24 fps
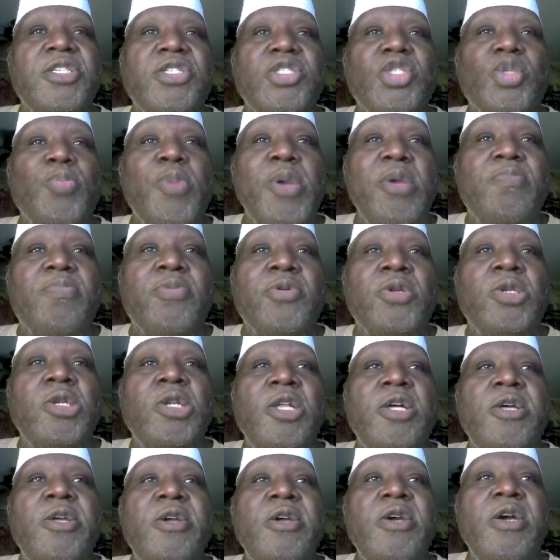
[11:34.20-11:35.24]
I
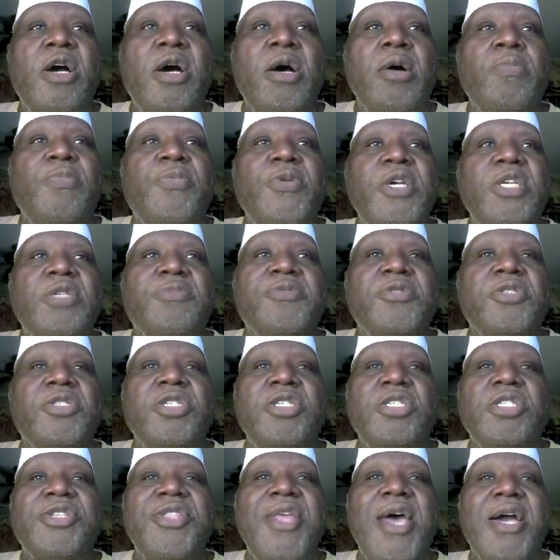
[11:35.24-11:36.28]
suggest that Diana
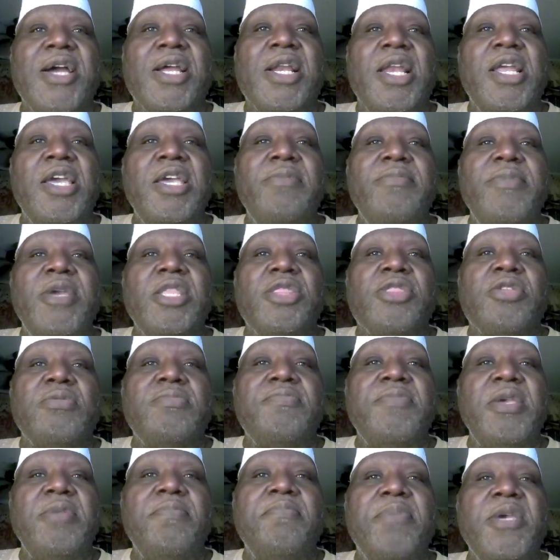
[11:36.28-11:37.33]
Kemi
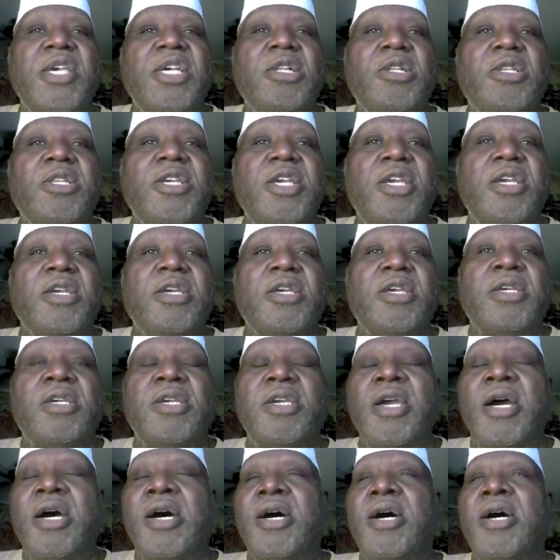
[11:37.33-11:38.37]
probably
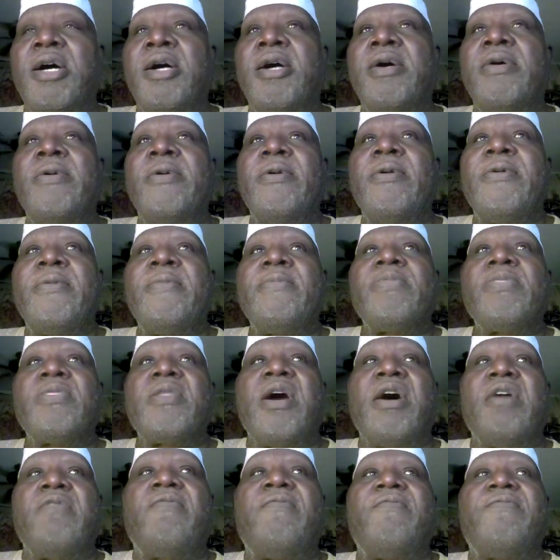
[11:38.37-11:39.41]
is better off
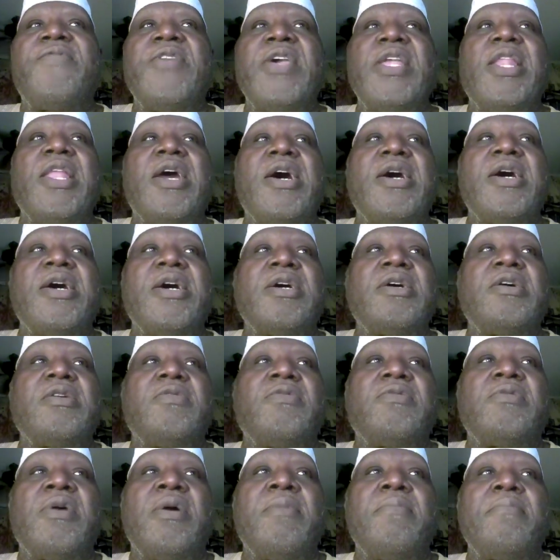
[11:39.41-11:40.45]

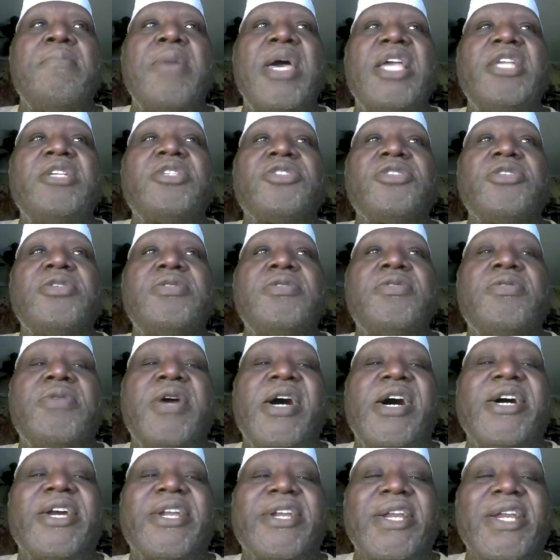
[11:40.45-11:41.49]
putting her
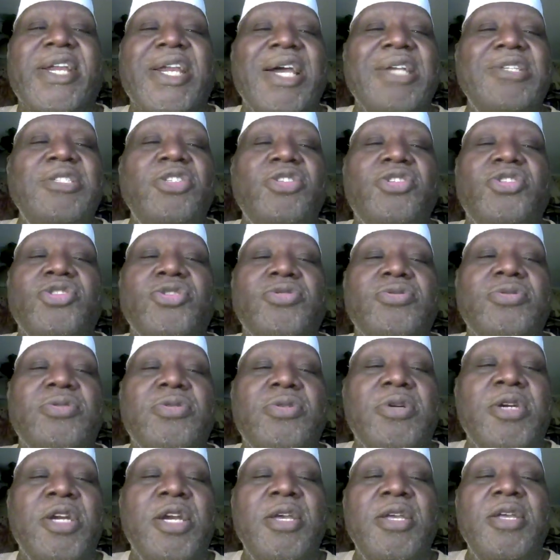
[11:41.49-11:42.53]
energy into building
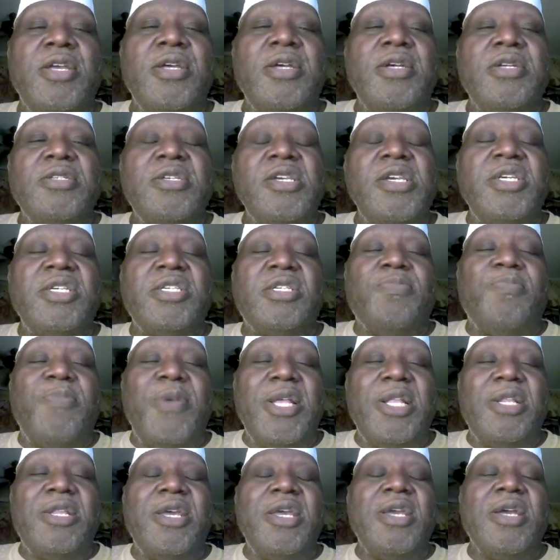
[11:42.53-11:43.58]
her house, because
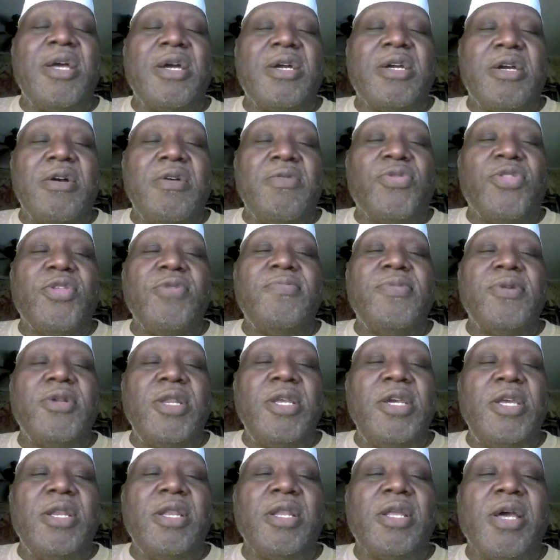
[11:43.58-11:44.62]
there are
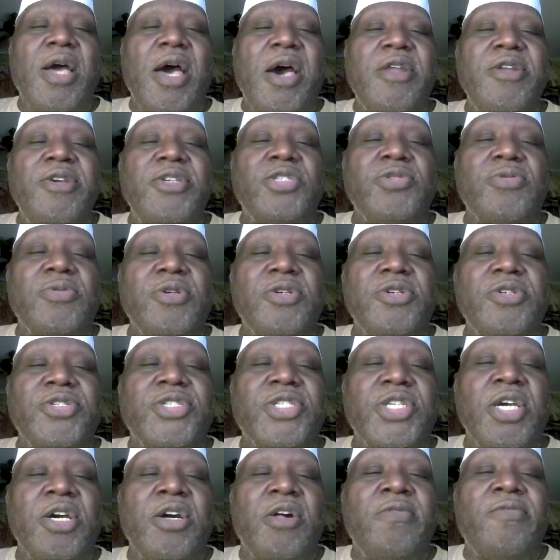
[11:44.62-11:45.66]
men that will
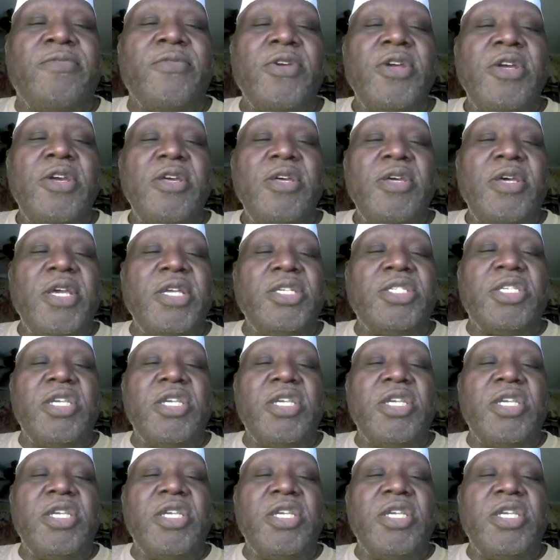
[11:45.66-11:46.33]
use a woman.